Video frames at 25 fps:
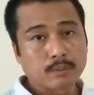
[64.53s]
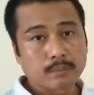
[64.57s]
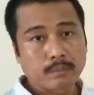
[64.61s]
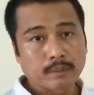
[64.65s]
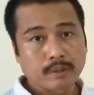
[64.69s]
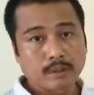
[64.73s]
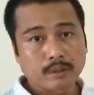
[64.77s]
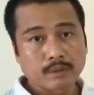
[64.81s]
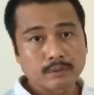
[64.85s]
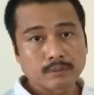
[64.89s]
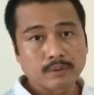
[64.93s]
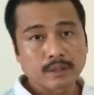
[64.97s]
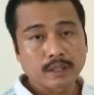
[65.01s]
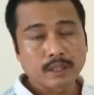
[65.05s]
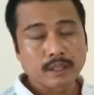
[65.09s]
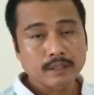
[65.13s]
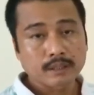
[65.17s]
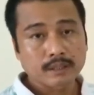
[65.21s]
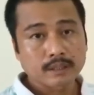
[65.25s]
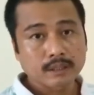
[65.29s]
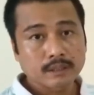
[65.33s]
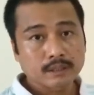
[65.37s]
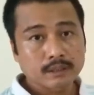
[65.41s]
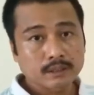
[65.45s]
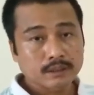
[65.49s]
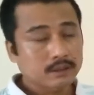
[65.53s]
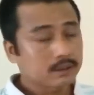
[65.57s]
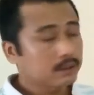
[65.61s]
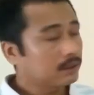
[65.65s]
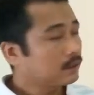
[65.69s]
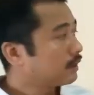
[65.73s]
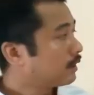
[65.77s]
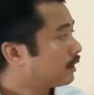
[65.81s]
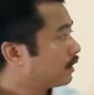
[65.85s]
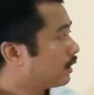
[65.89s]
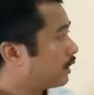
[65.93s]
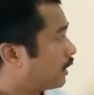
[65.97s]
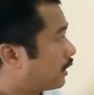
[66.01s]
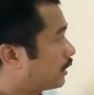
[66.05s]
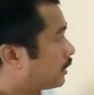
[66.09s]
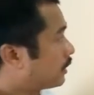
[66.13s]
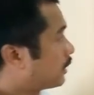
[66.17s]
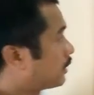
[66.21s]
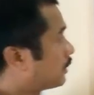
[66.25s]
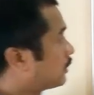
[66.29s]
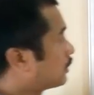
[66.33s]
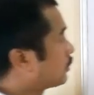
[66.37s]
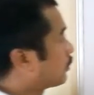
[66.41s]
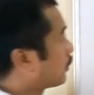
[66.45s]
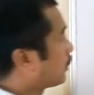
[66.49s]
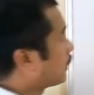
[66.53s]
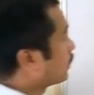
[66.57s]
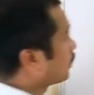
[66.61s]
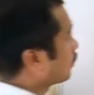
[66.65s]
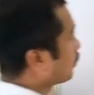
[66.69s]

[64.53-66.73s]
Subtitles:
pair of electrons, and that is why it